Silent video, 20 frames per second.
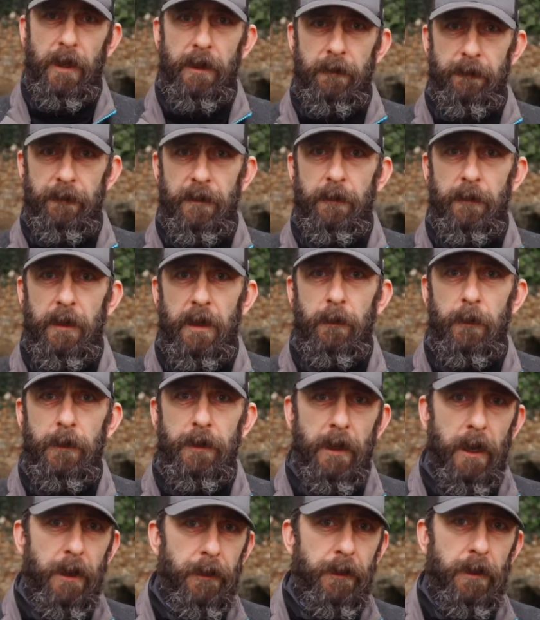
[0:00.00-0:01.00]
your feet wet
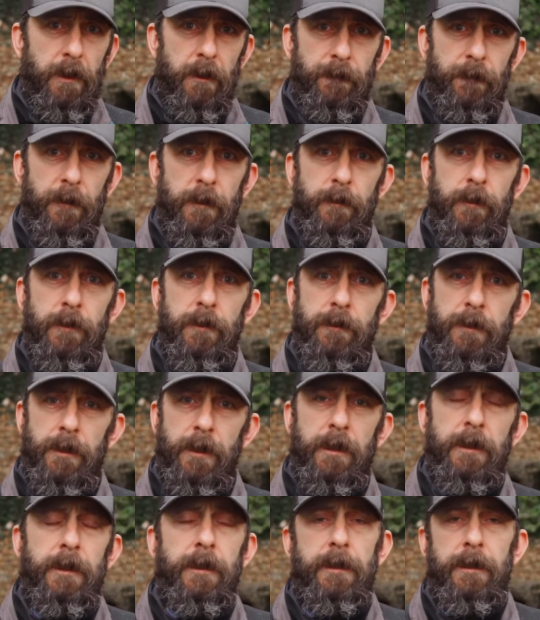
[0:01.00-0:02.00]
with other off-road boots.
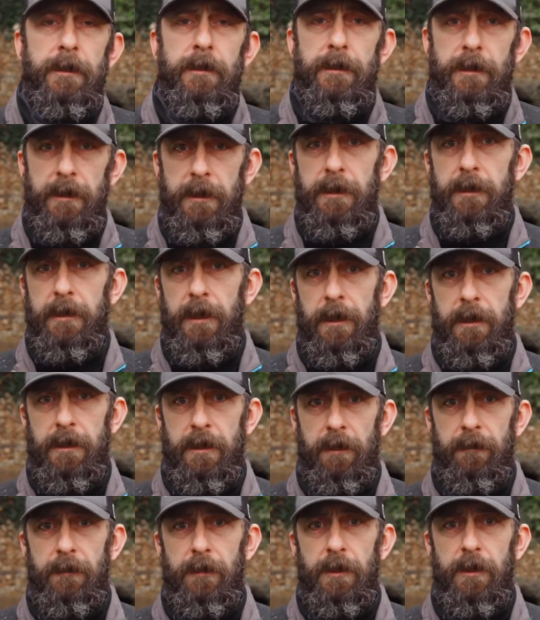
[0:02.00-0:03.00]
These Tech
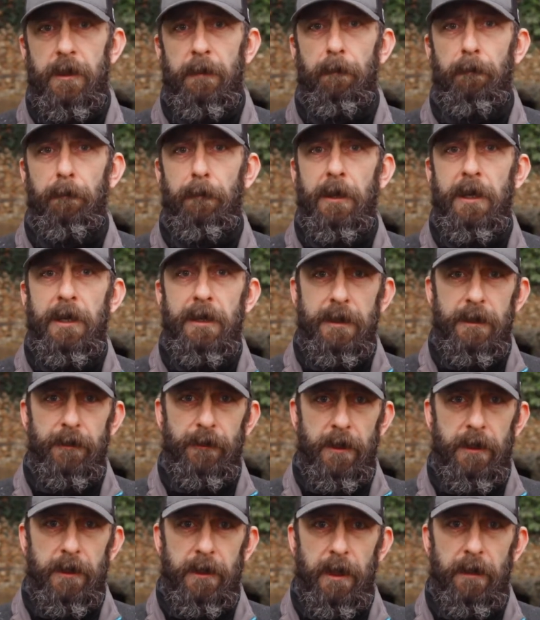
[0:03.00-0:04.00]
7s completely
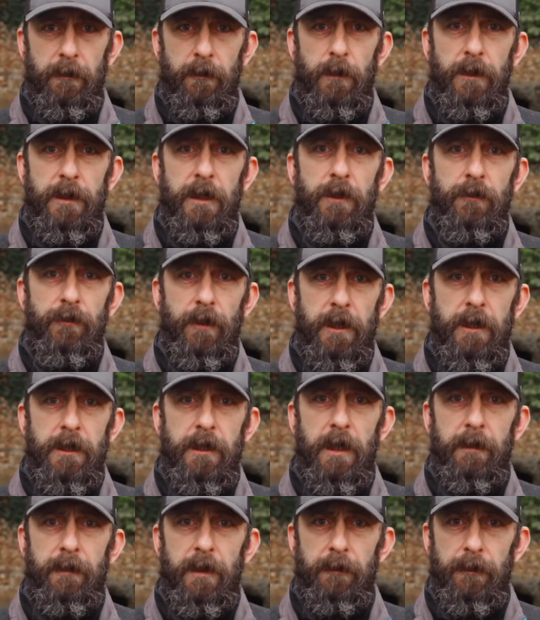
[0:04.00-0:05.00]
adjust that with their
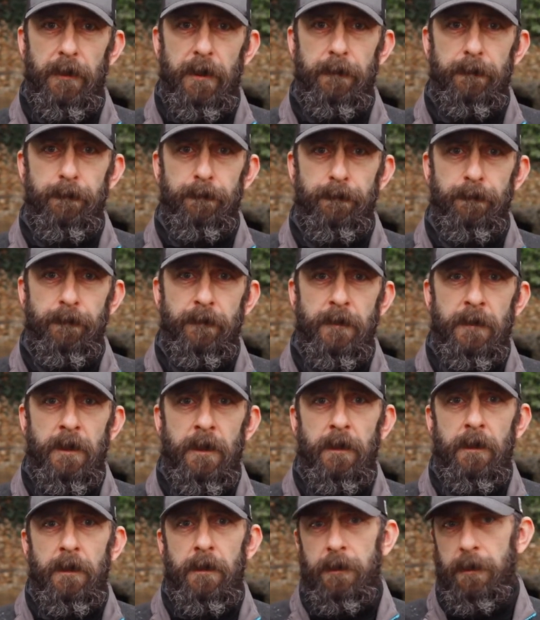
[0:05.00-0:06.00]
Drystar membrane.
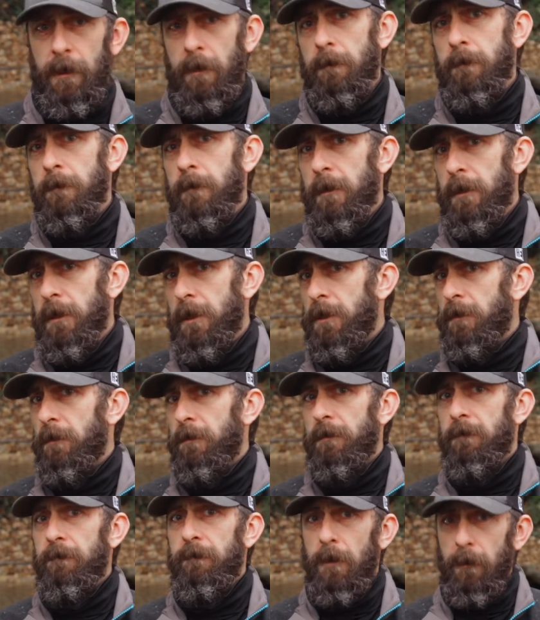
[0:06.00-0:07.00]
So, is there
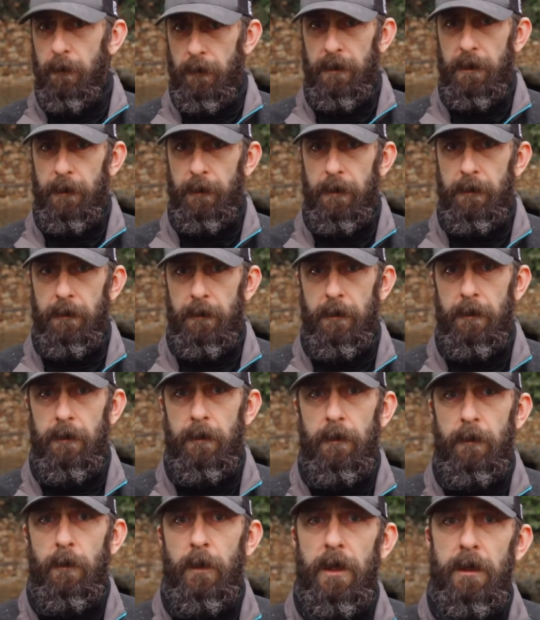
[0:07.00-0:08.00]
anything wrong with these boots?
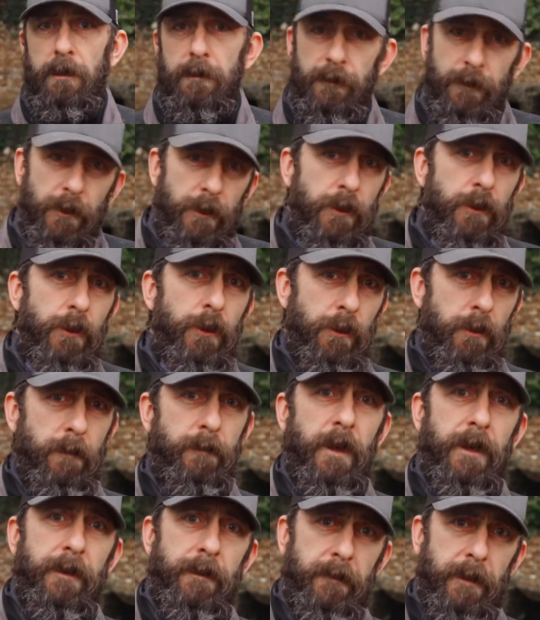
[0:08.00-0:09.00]
Well, just two
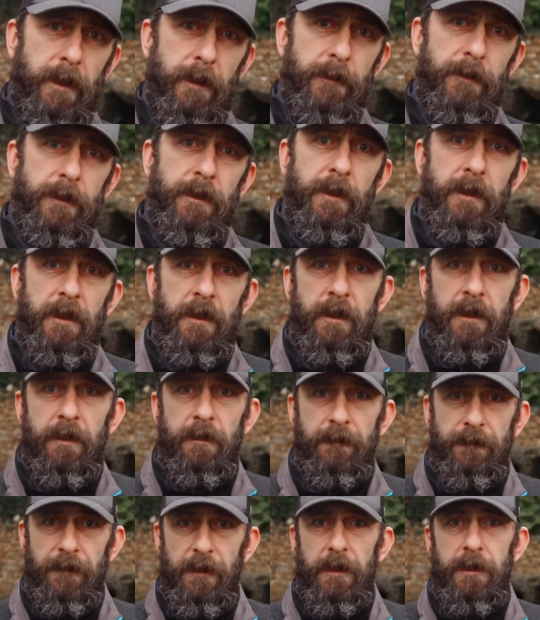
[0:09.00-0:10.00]
minor gripes.
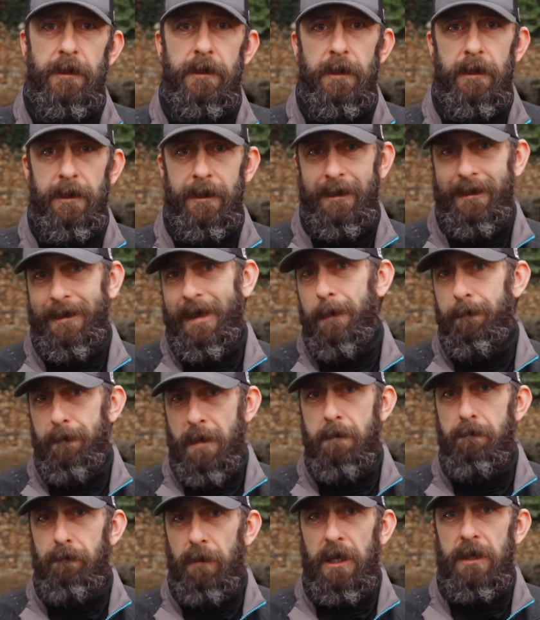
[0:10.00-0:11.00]
The first, that
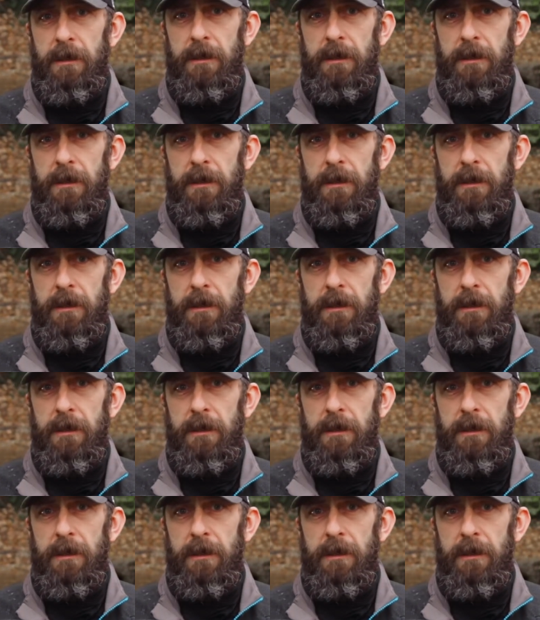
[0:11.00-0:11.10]
membrane